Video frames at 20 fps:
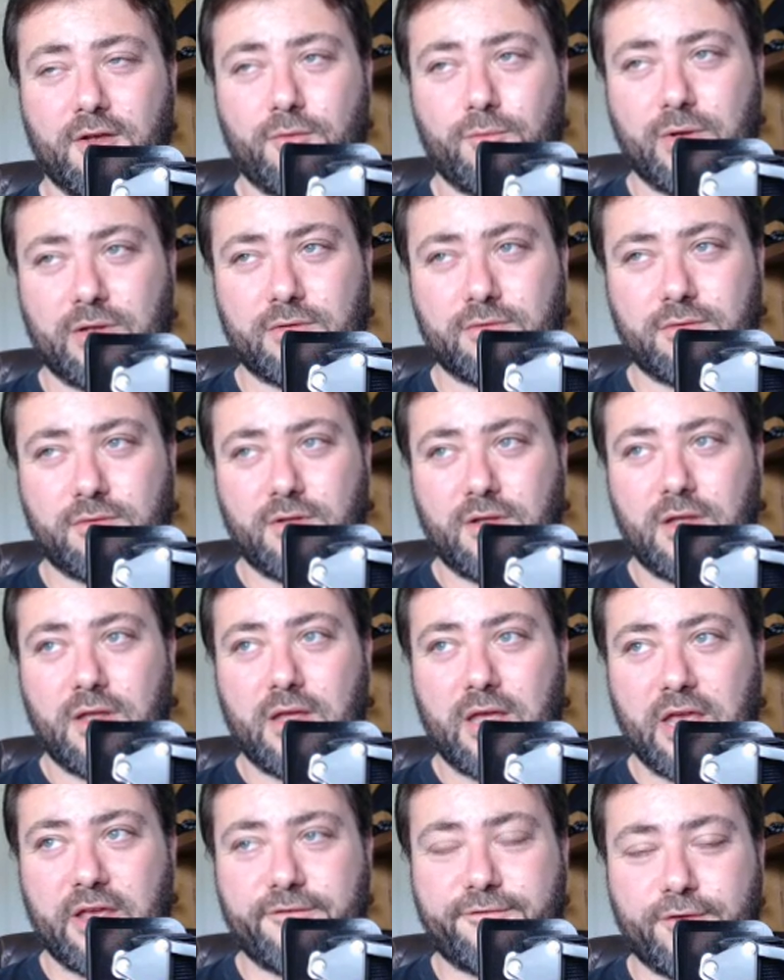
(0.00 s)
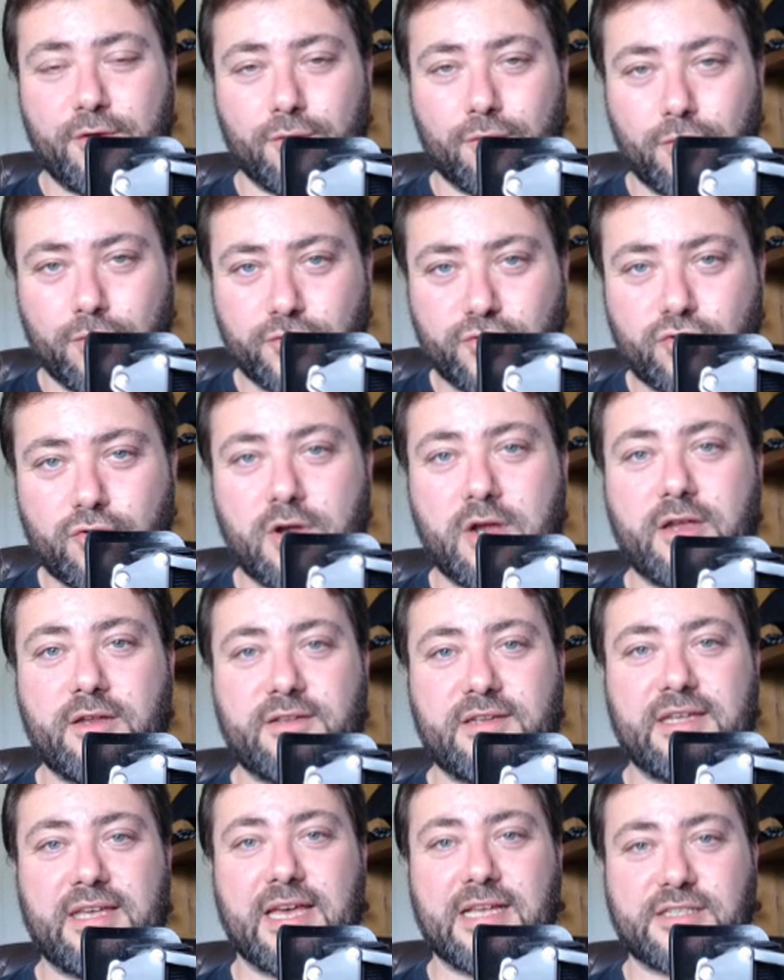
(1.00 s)
Well, if you're all trying
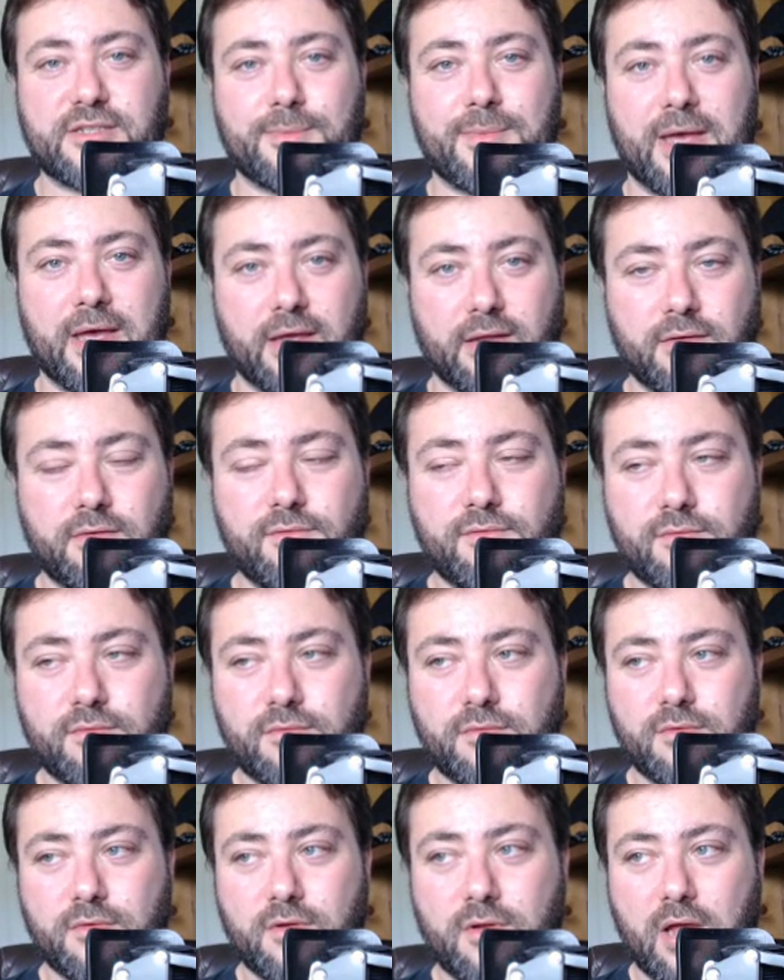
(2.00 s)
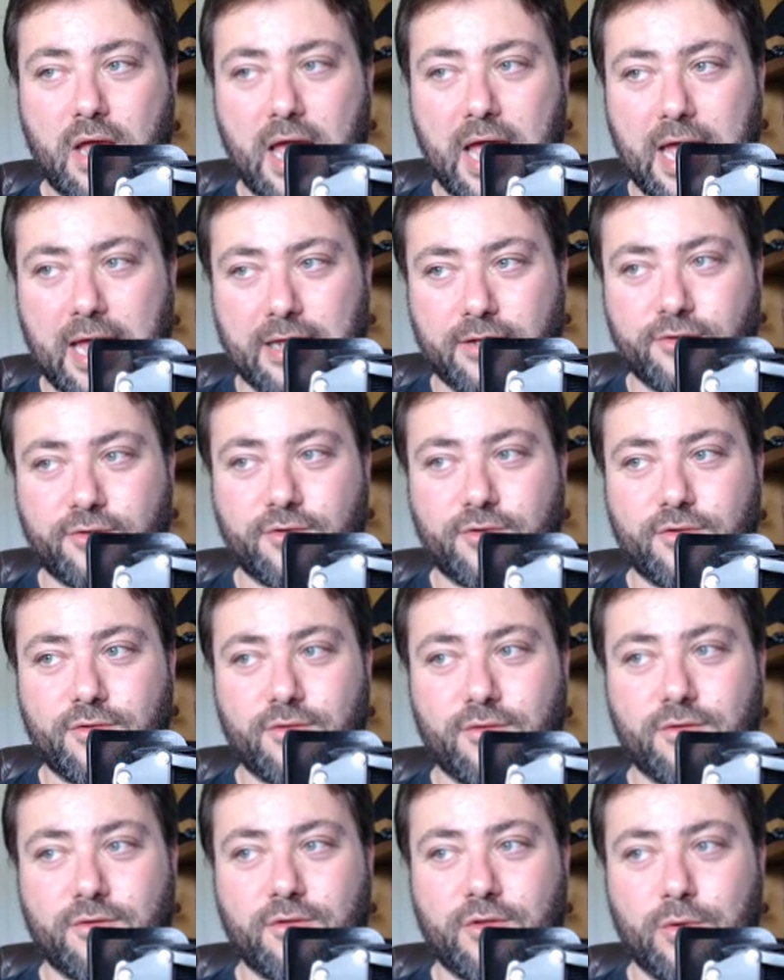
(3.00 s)
to get a man, and
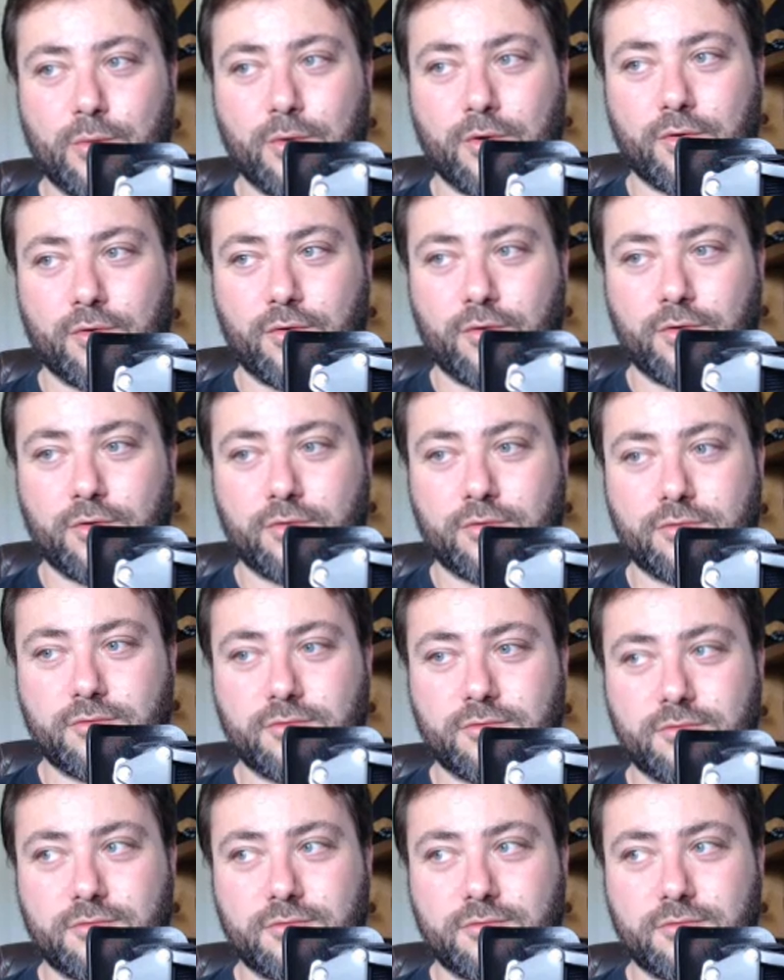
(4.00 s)
you are all